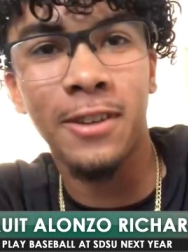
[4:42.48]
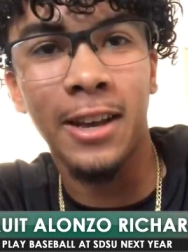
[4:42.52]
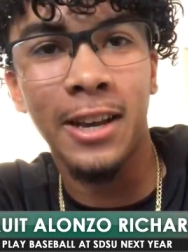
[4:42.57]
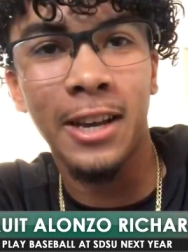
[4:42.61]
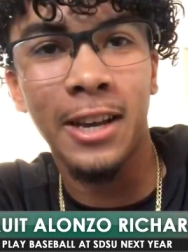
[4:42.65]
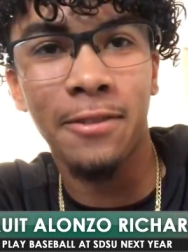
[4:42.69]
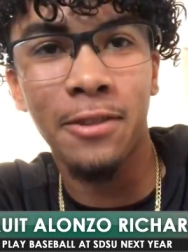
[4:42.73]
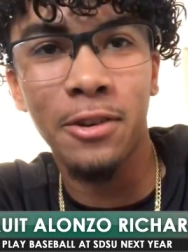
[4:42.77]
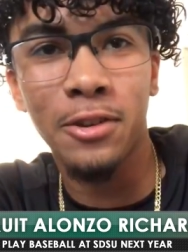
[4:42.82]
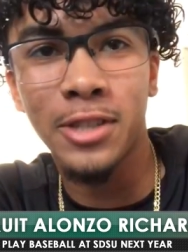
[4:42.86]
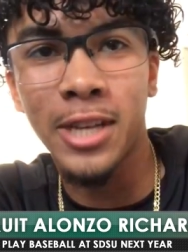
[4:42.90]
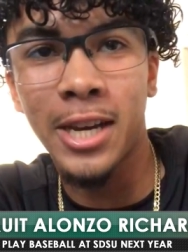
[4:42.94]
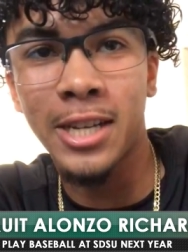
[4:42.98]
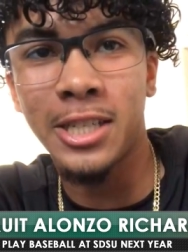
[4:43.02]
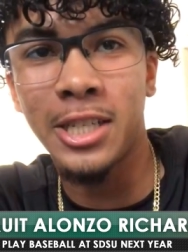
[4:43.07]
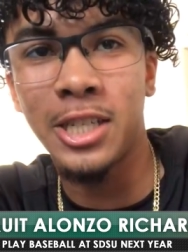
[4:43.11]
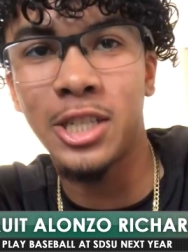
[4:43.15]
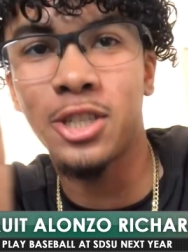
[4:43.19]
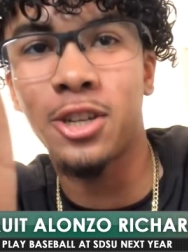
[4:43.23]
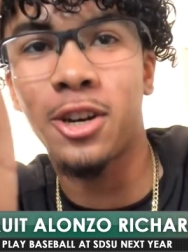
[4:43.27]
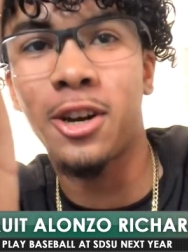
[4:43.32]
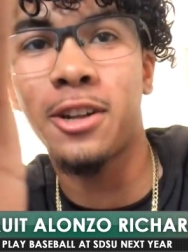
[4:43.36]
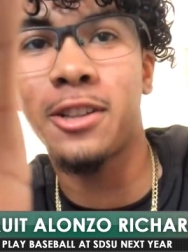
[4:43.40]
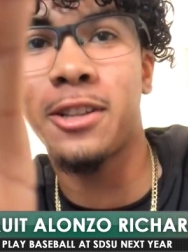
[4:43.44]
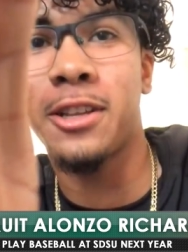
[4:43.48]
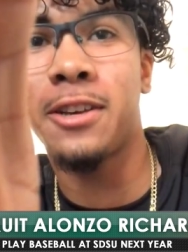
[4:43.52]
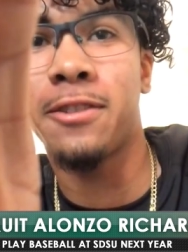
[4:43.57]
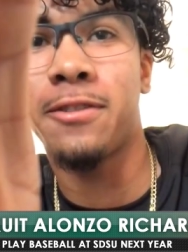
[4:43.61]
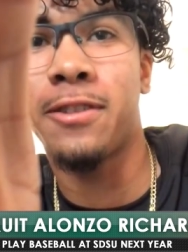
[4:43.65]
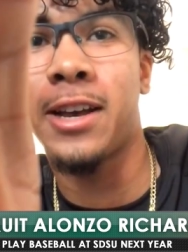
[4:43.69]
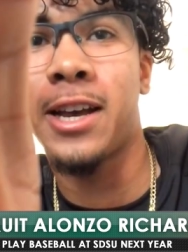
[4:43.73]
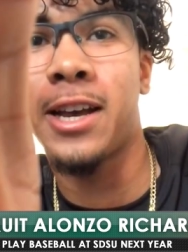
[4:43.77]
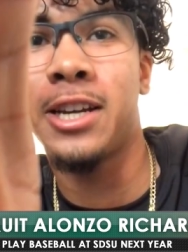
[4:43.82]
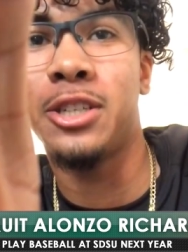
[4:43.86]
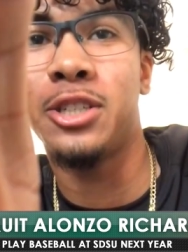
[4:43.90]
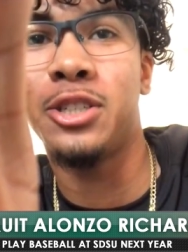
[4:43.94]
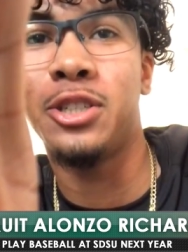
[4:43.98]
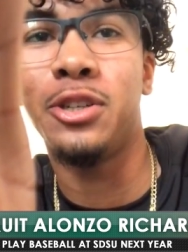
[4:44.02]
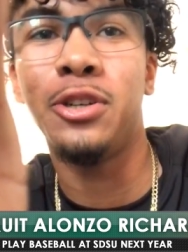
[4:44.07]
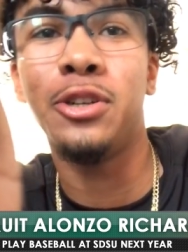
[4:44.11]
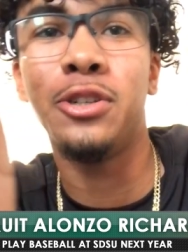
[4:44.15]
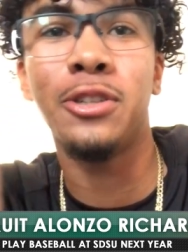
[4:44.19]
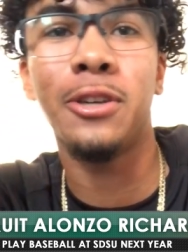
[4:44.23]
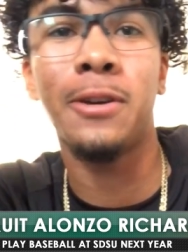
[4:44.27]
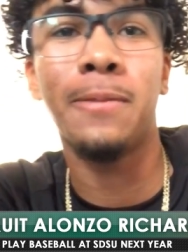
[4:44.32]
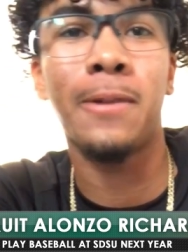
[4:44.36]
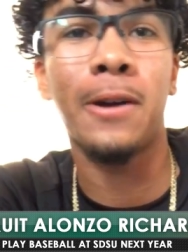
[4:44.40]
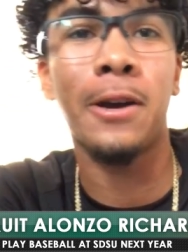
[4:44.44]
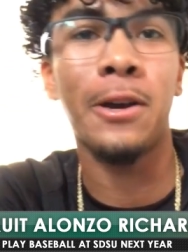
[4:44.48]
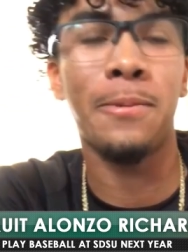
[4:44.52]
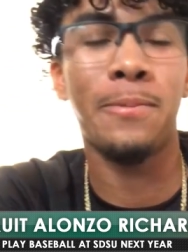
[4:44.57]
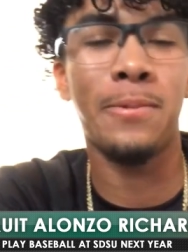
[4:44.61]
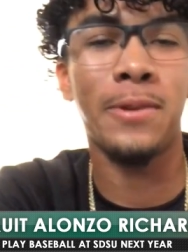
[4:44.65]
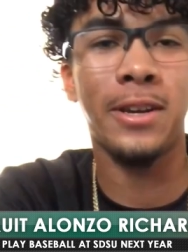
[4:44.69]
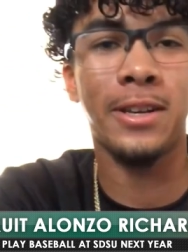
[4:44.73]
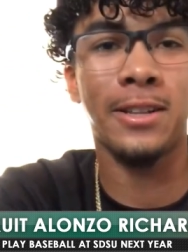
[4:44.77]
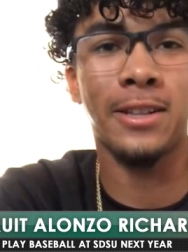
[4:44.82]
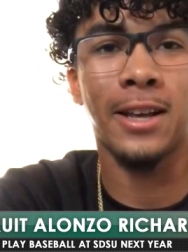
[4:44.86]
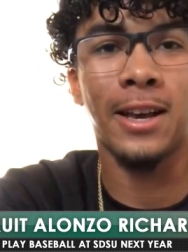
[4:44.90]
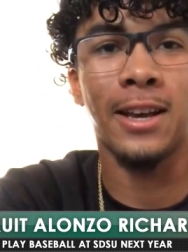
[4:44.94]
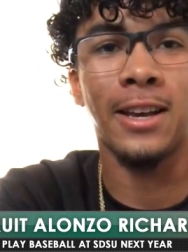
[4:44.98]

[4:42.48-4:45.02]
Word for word: Like if it was actually chocolate, if I had to choose, I'll probably pick